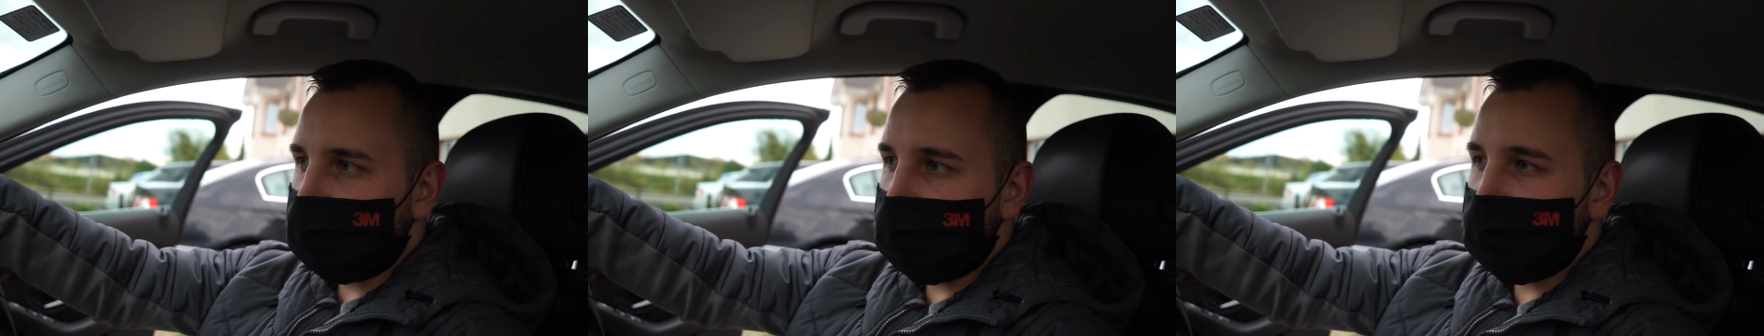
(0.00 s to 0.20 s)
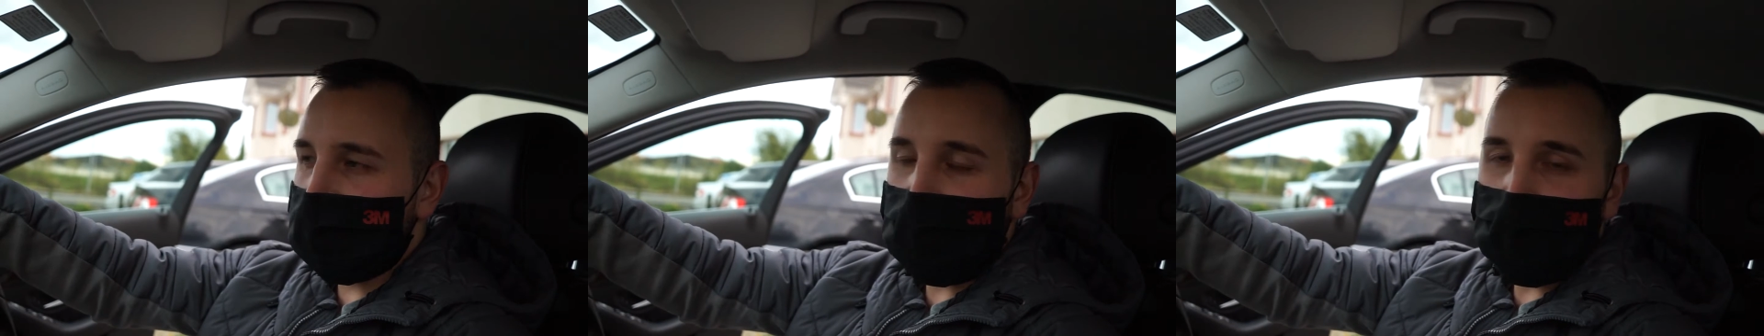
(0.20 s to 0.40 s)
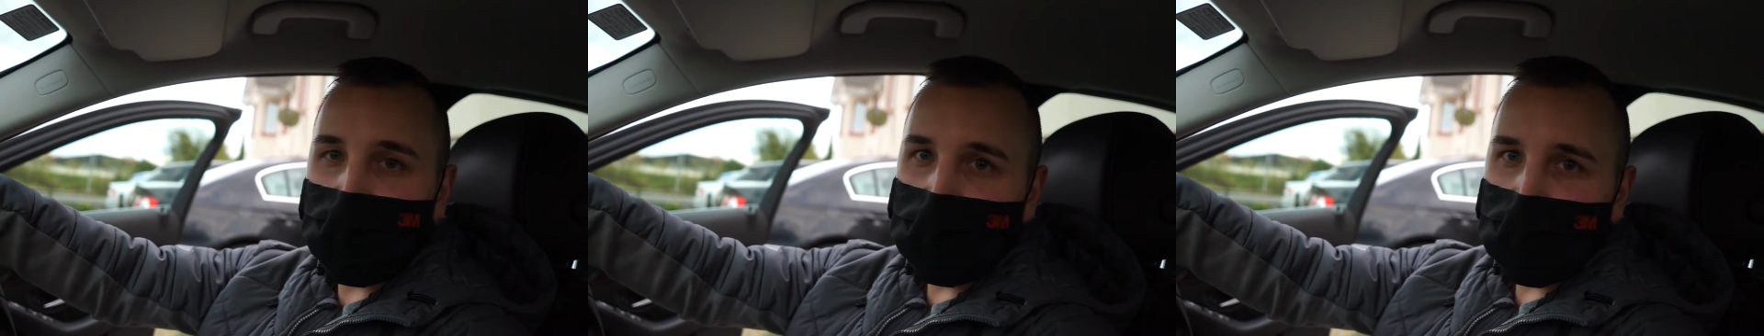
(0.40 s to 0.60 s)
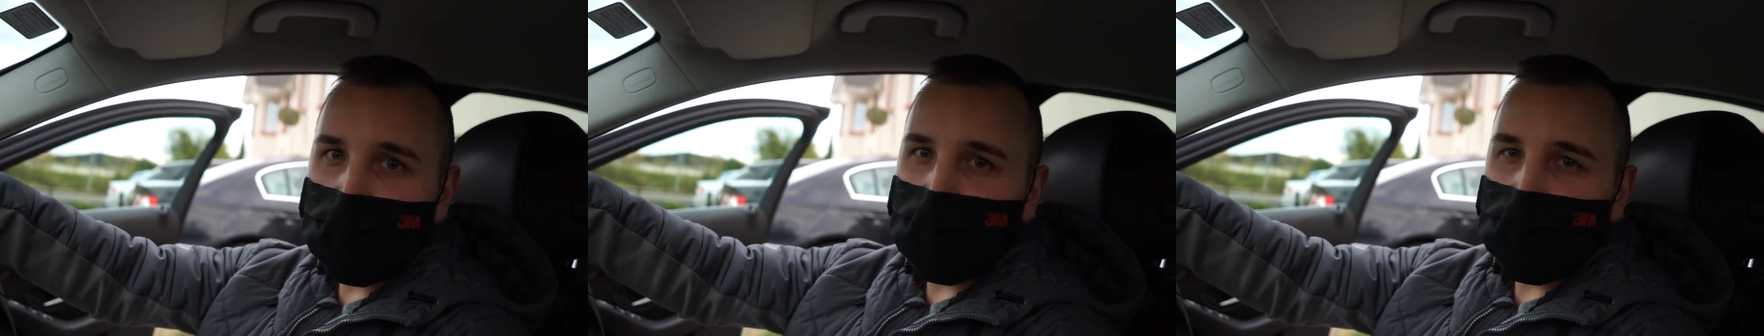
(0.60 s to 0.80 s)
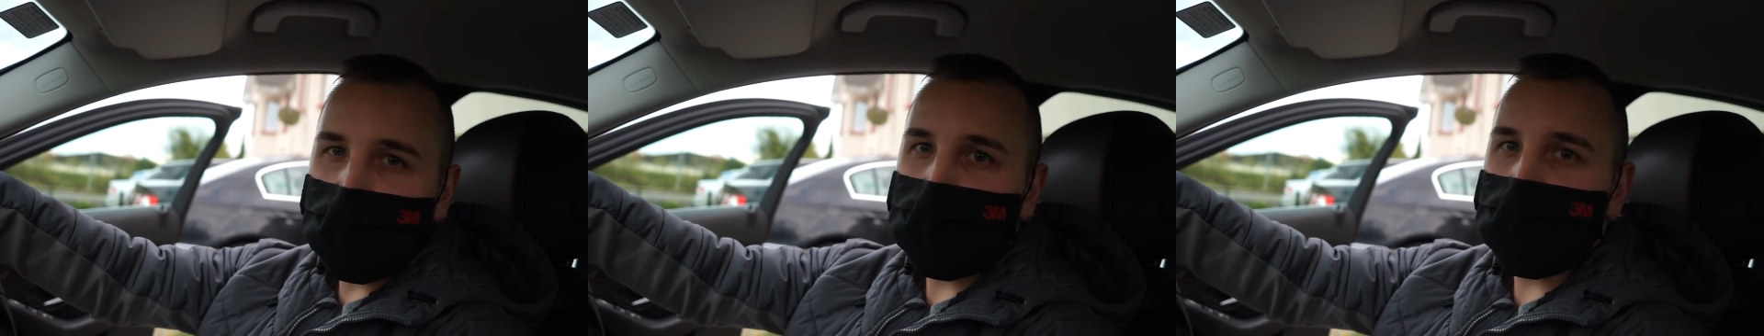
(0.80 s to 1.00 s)
chain
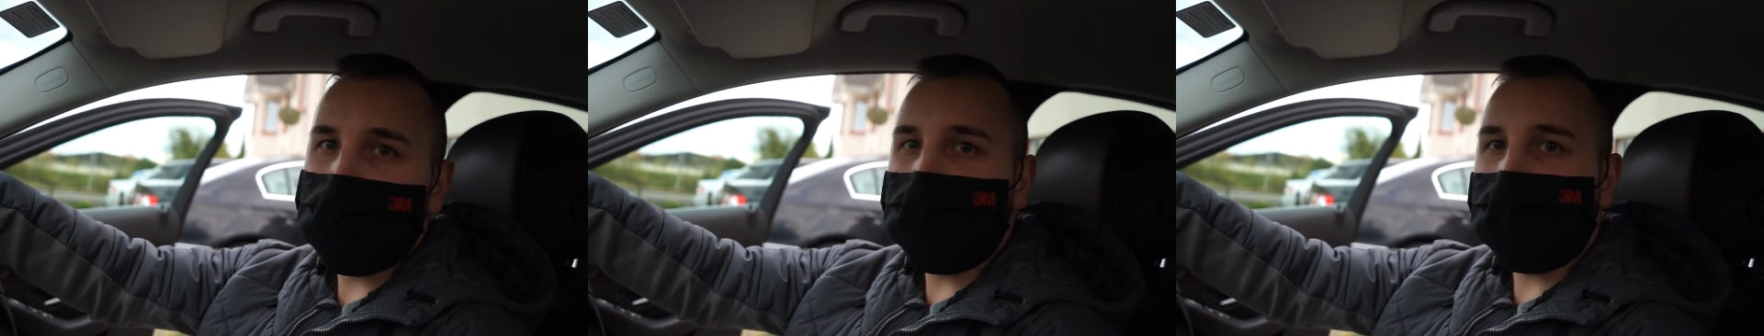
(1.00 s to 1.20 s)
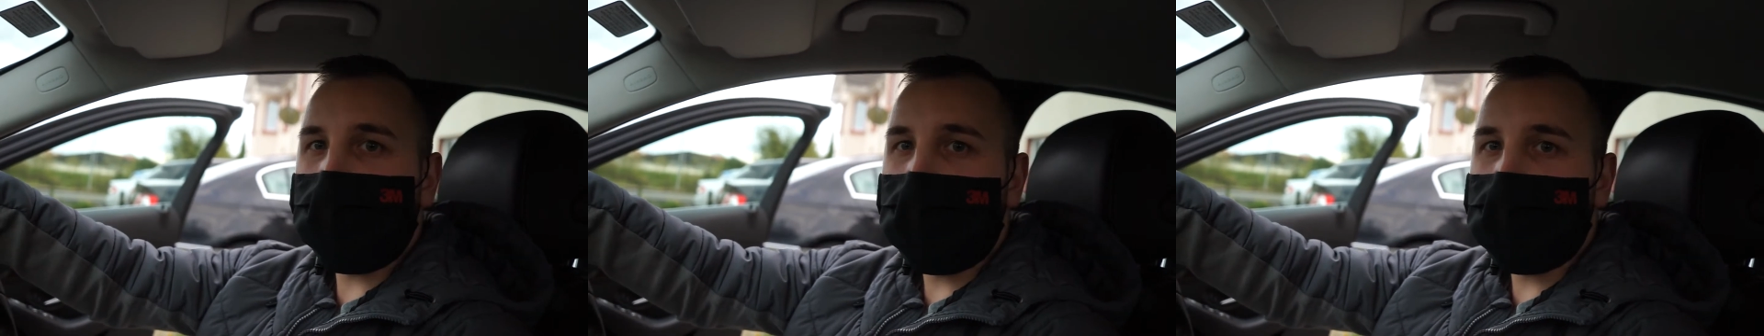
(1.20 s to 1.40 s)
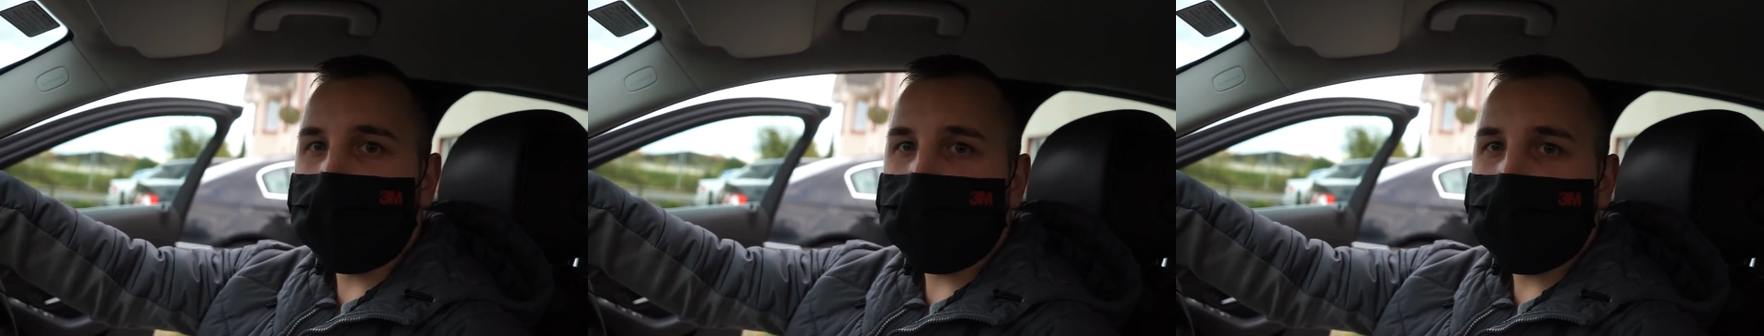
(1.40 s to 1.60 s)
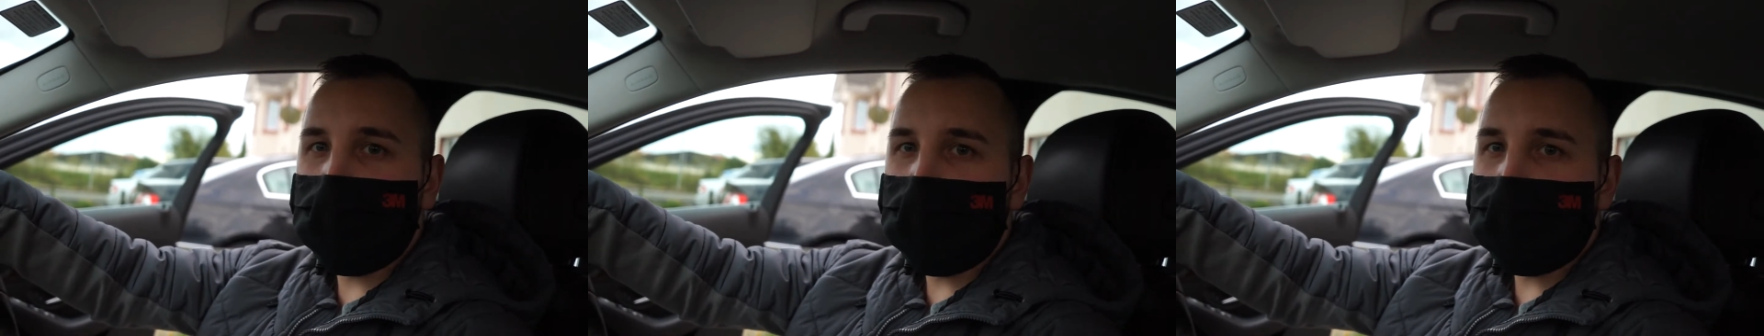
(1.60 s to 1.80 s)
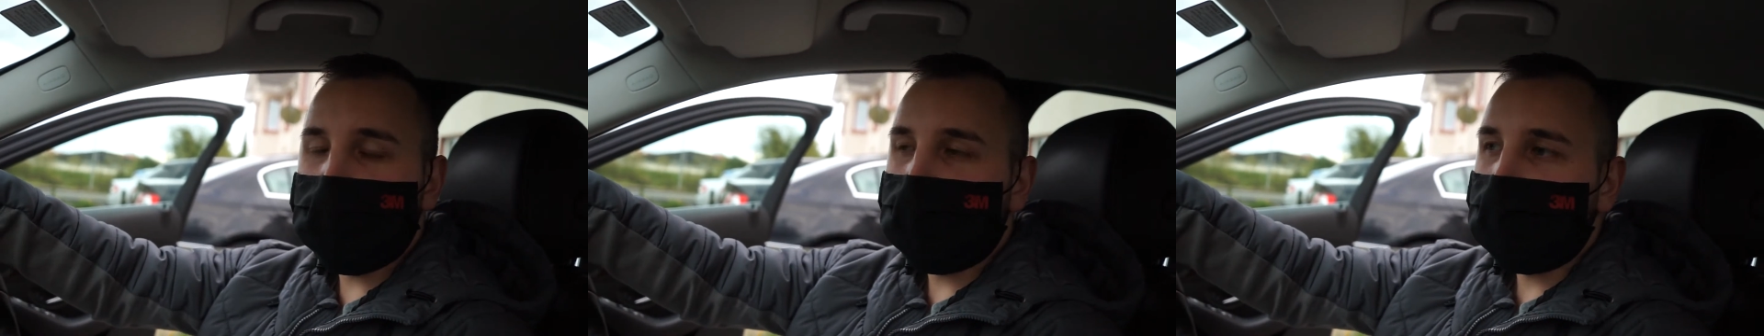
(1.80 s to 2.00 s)
when the car is
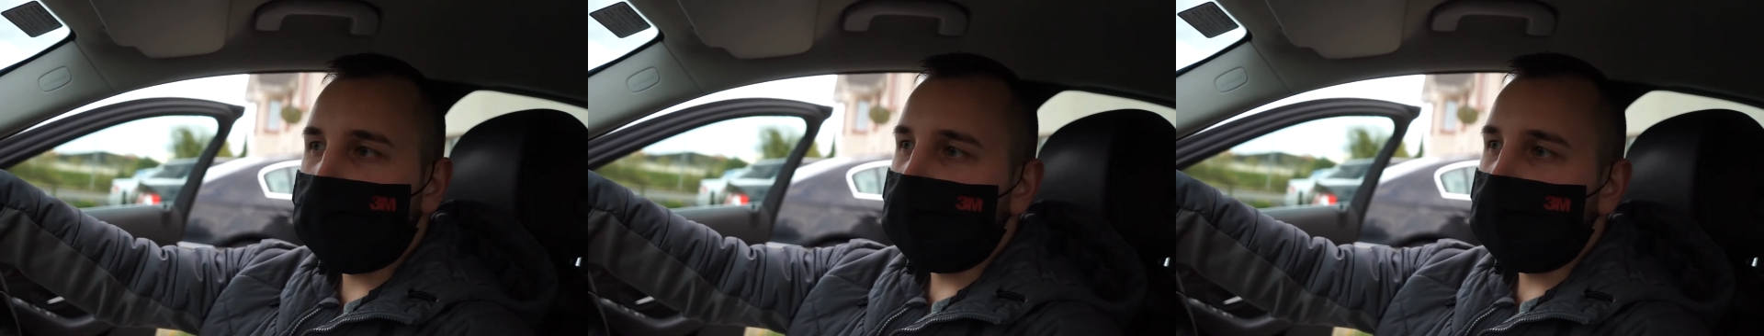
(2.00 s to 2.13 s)
cold,